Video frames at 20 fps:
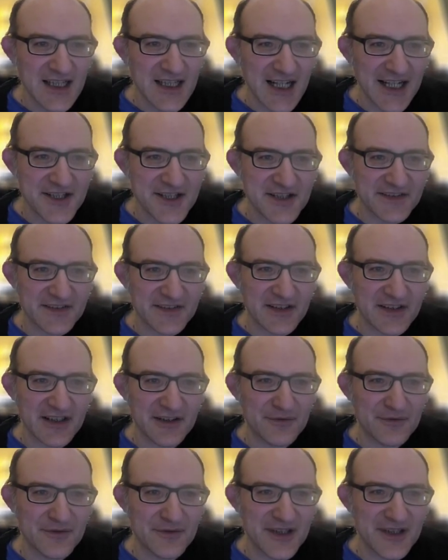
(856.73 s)
I could just
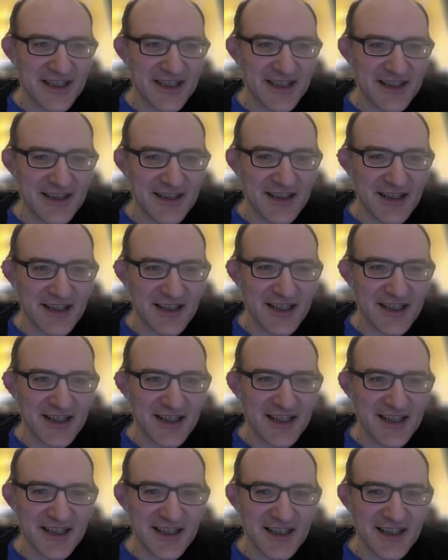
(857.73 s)
go
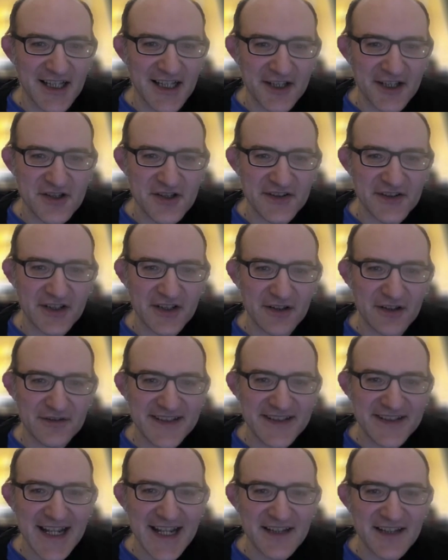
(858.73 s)

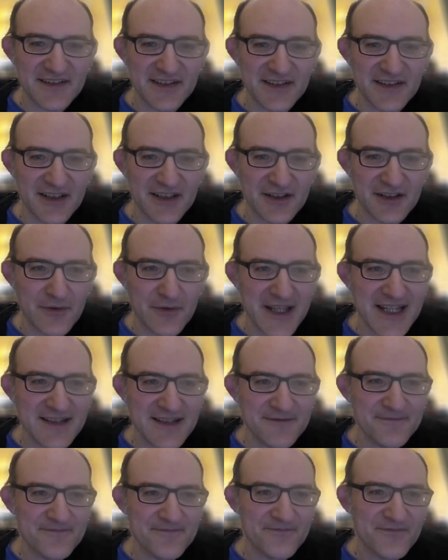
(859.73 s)
d8
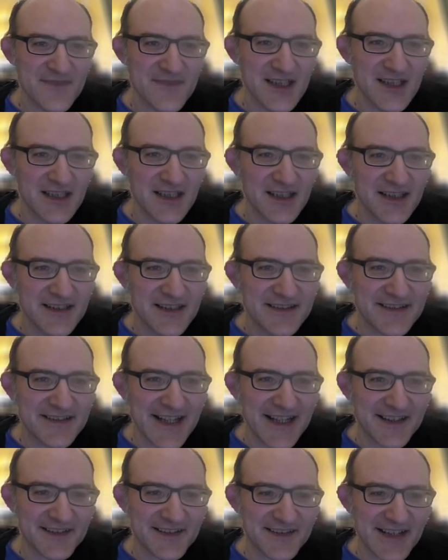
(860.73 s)
queen,
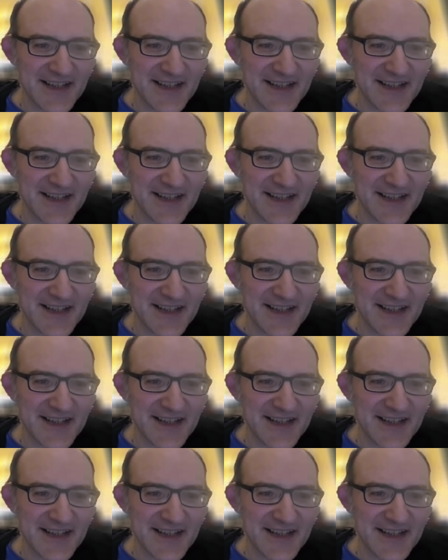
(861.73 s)
takes,